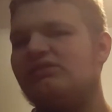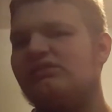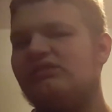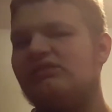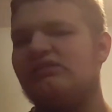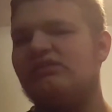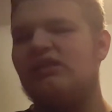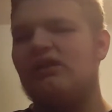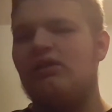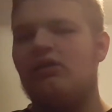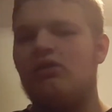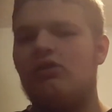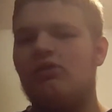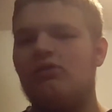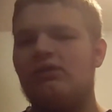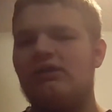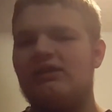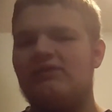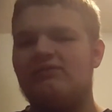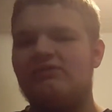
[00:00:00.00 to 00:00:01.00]

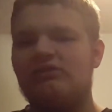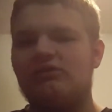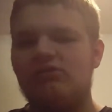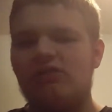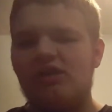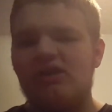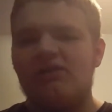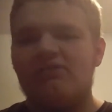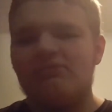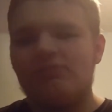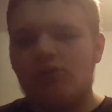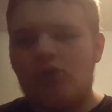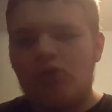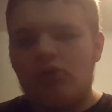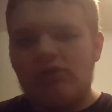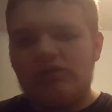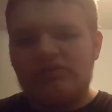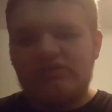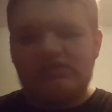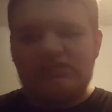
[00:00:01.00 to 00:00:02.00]
So, if you're looking
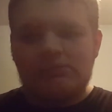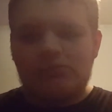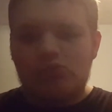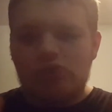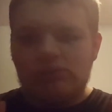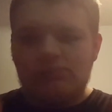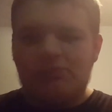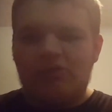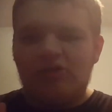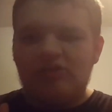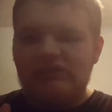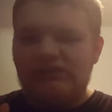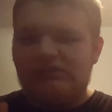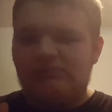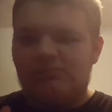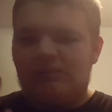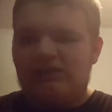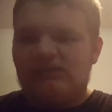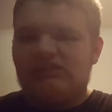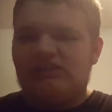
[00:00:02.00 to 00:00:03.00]
forward to some more Baldi's
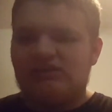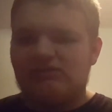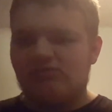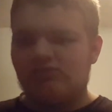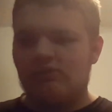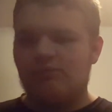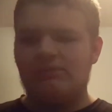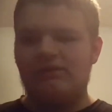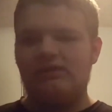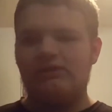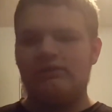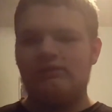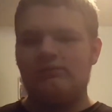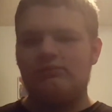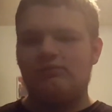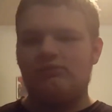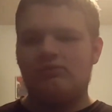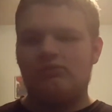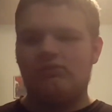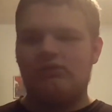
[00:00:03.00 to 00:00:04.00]
Basics from me,
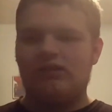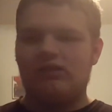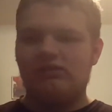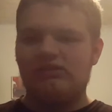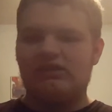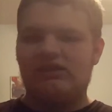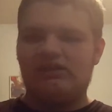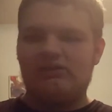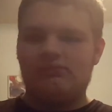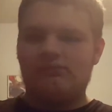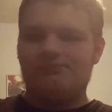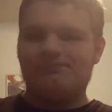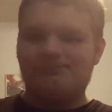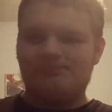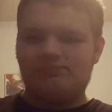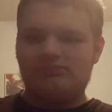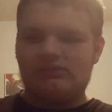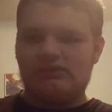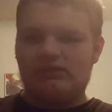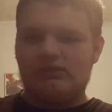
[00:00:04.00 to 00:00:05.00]
well then,
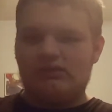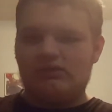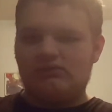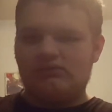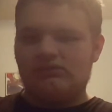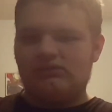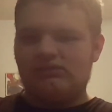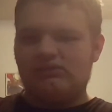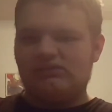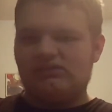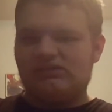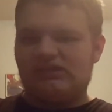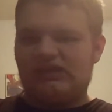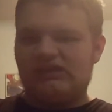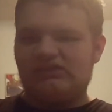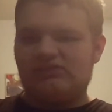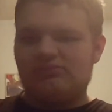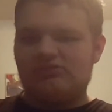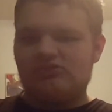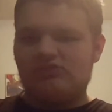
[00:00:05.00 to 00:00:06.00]

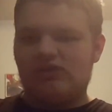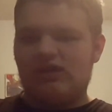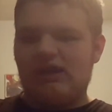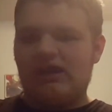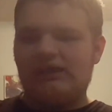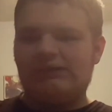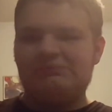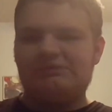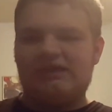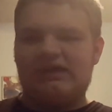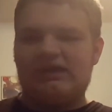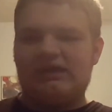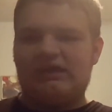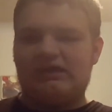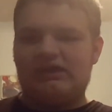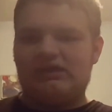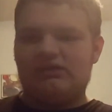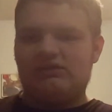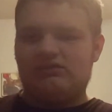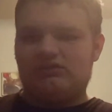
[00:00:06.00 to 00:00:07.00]
stay subscribed
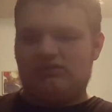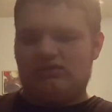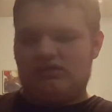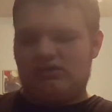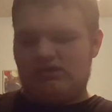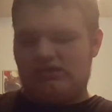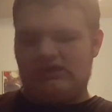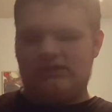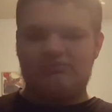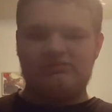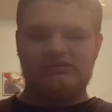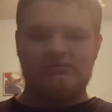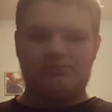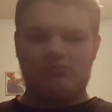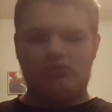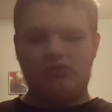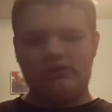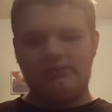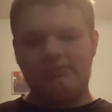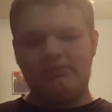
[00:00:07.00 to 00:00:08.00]
and keep
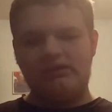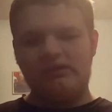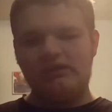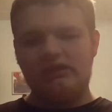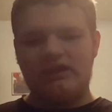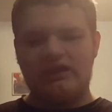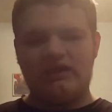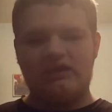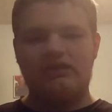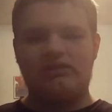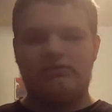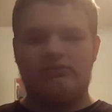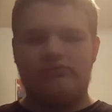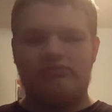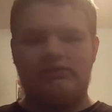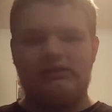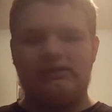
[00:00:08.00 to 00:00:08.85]
supporting me and